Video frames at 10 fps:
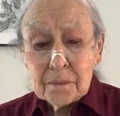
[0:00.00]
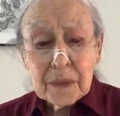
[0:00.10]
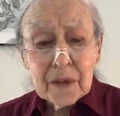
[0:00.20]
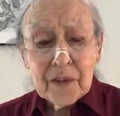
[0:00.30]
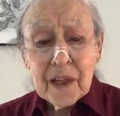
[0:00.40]

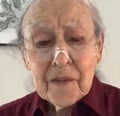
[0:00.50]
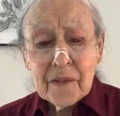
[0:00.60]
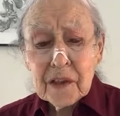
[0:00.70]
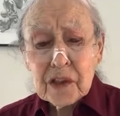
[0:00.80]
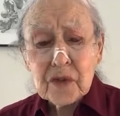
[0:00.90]
But then
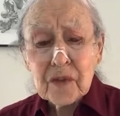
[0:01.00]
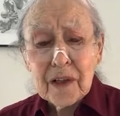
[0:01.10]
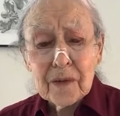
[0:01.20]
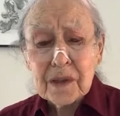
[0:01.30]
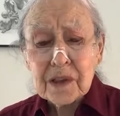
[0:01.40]
this
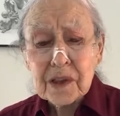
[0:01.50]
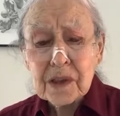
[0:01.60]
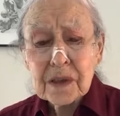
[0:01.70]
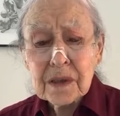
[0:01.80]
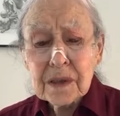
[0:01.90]

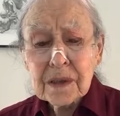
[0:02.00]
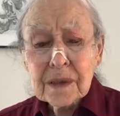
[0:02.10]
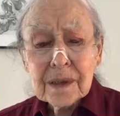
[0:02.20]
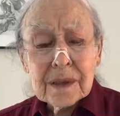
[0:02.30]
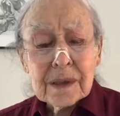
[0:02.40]
virus
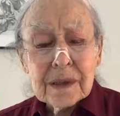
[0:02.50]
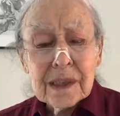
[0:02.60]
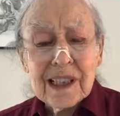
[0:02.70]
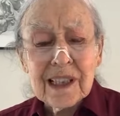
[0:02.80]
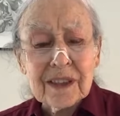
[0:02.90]

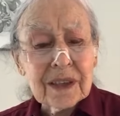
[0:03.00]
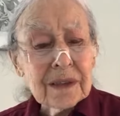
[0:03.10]
hit